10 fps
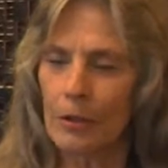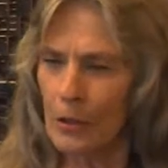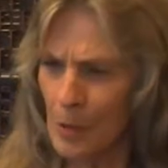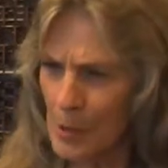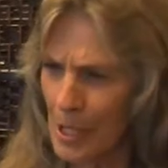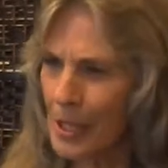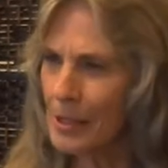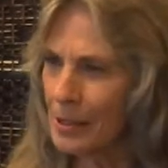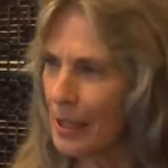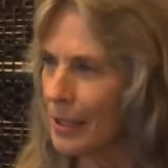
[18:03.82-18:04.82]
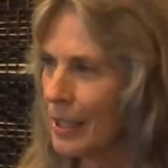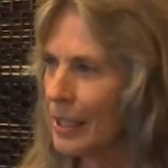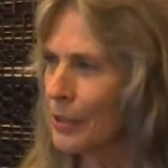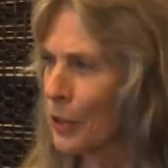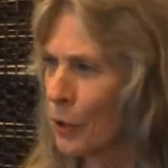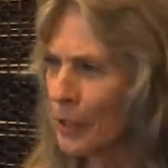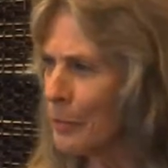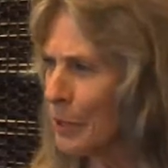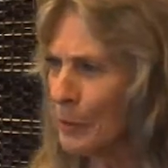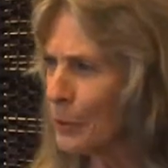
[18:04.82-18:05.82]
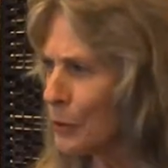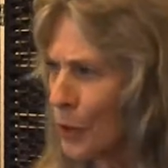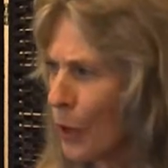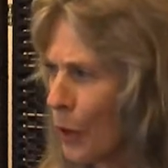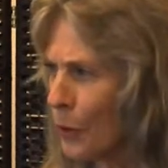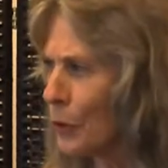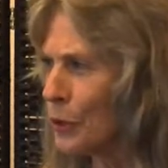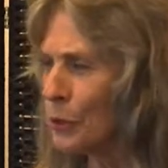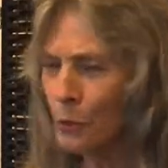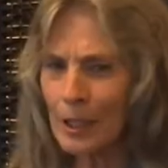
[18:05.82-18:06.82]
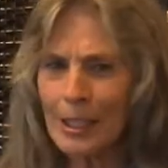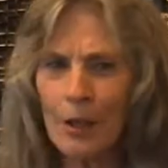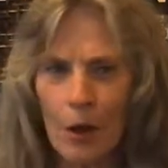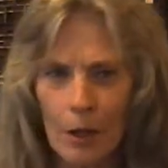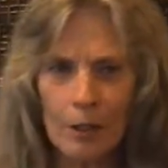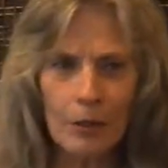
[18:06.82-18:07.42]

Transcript: do you know what I'm saying? It's like, don't let people know who you really are.